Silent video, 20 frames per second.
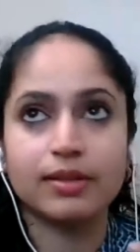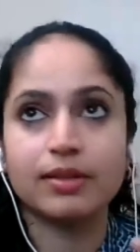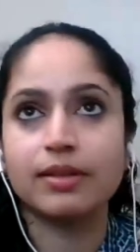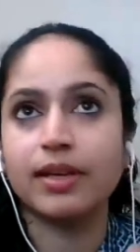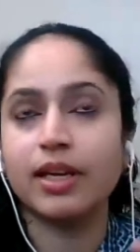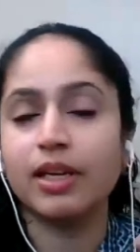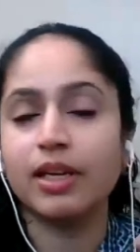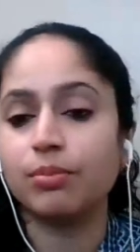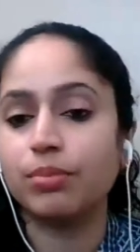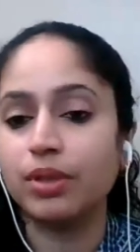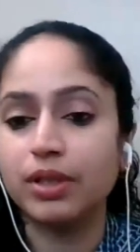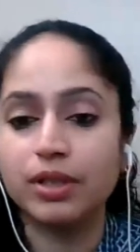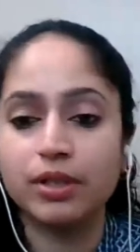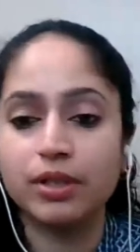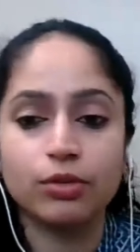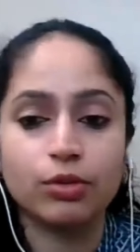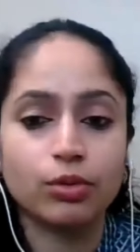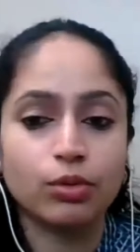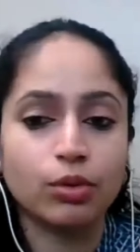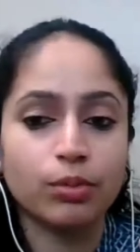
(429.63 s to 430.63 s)
It can
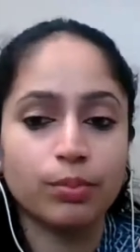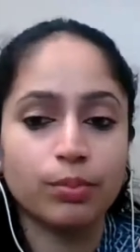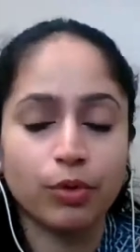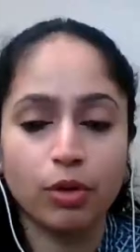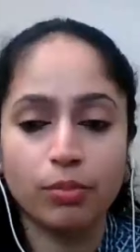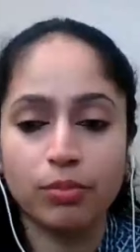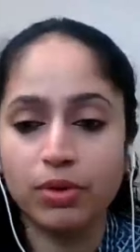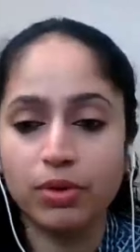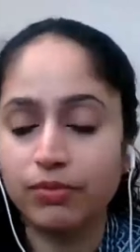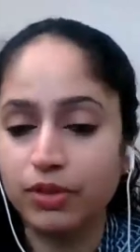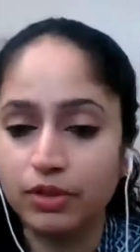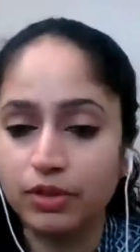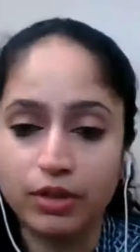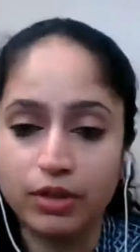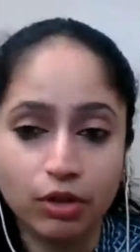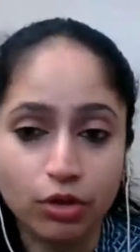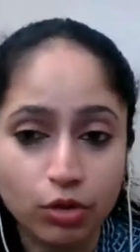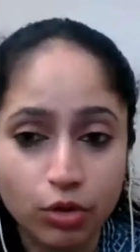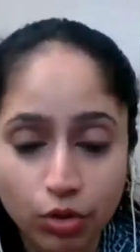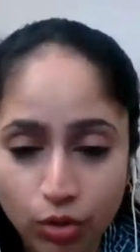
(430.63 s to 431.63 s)
be, you know, problem with
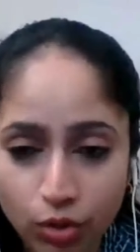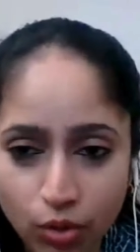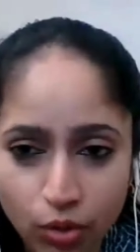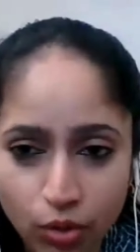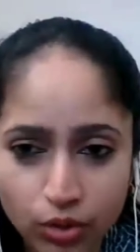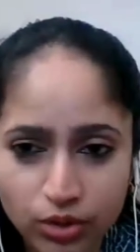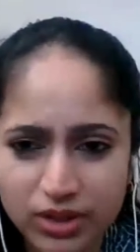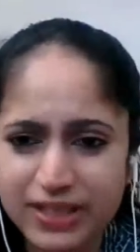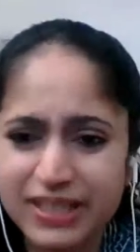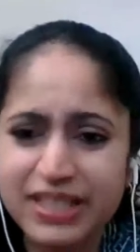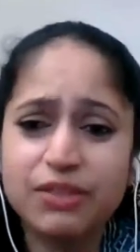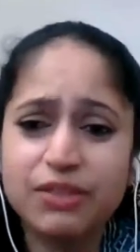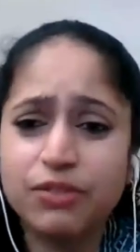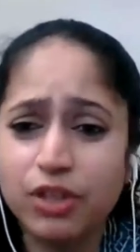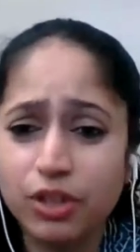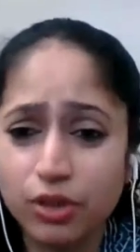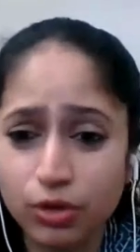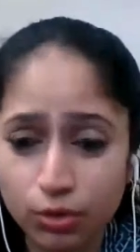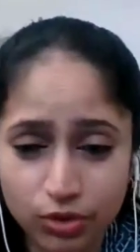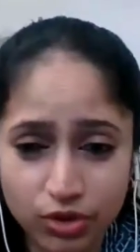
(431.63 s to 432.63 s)
their growth,
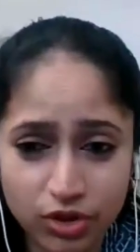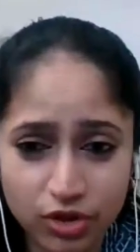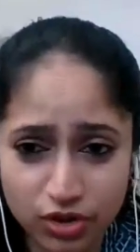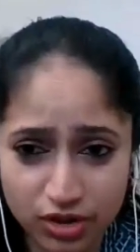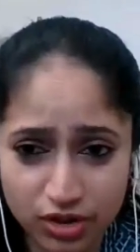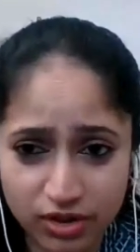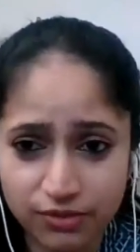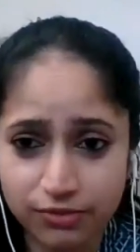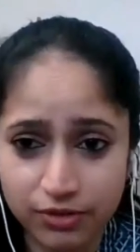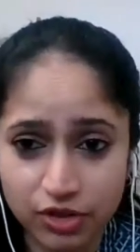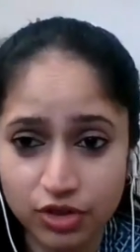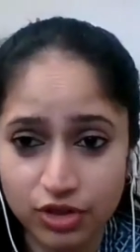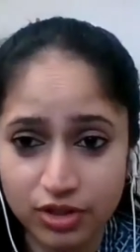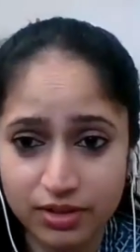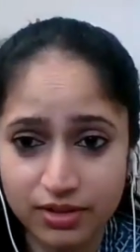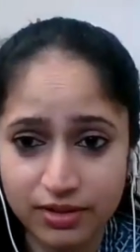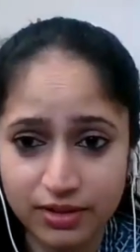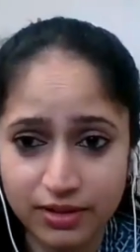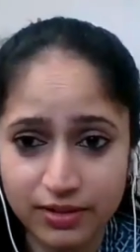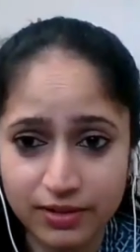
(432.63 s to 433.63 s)
severe nutritional
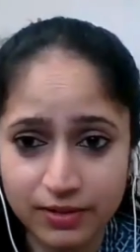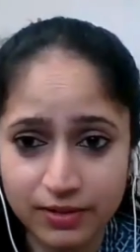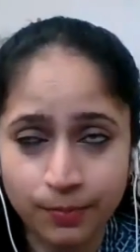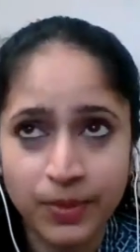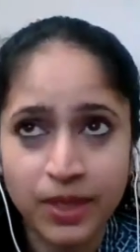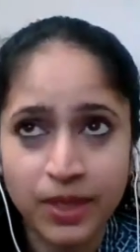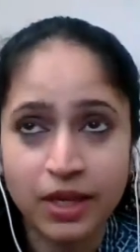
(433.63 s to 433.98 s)
deficiencies.